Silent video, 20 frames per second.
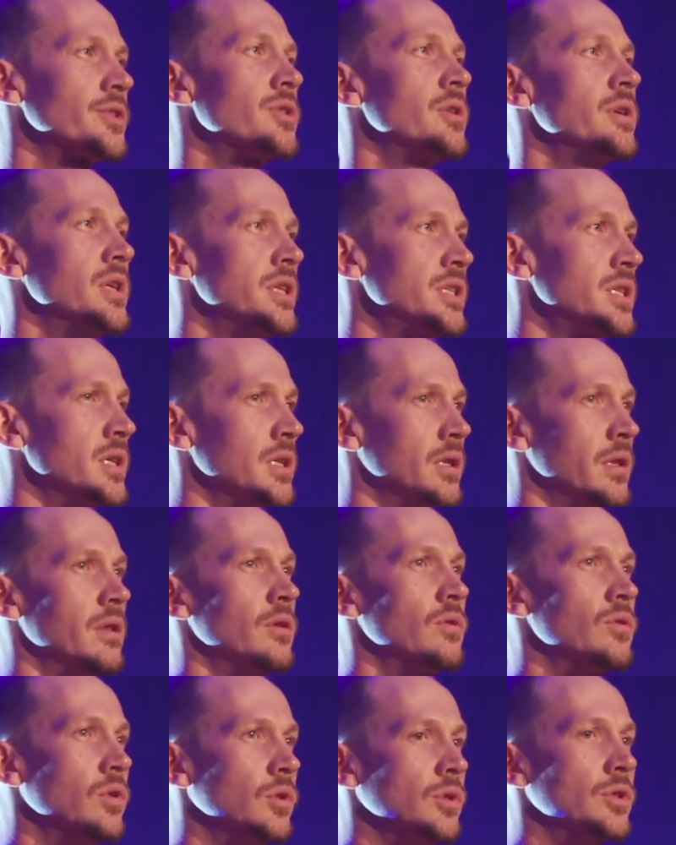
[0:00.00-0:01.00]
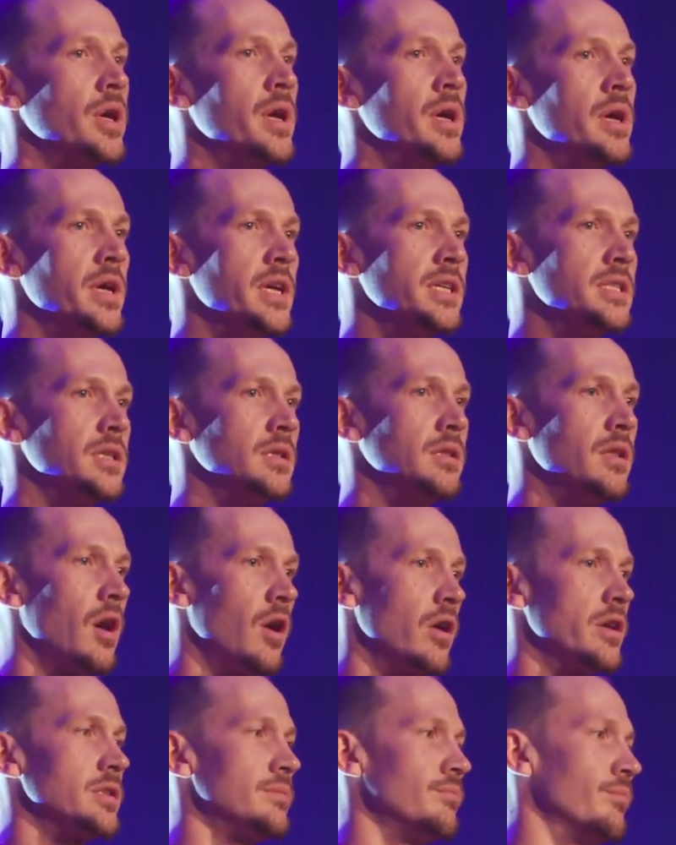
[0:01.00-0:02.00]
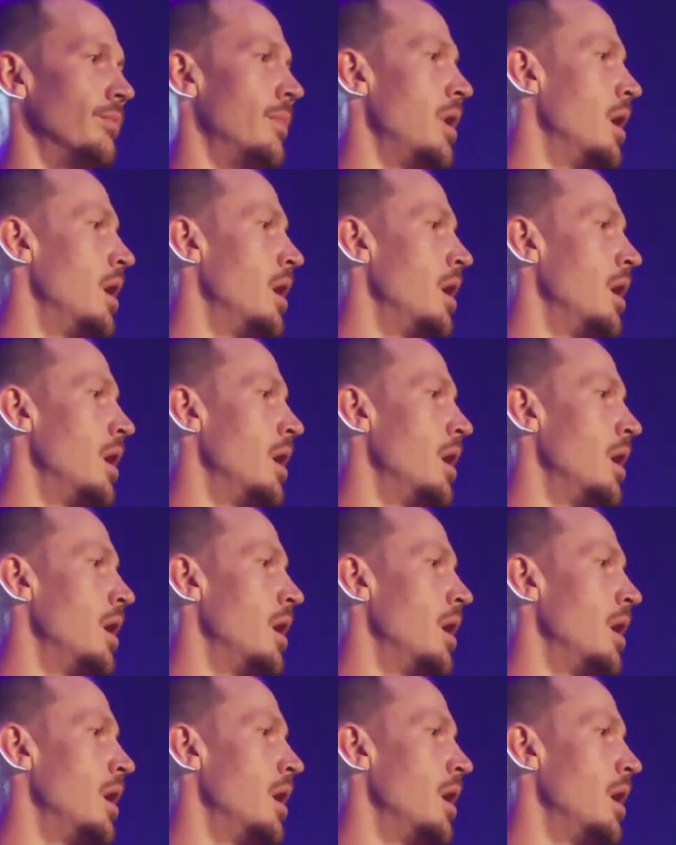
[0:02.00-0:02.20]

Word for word: tradition, the root is in Taoism.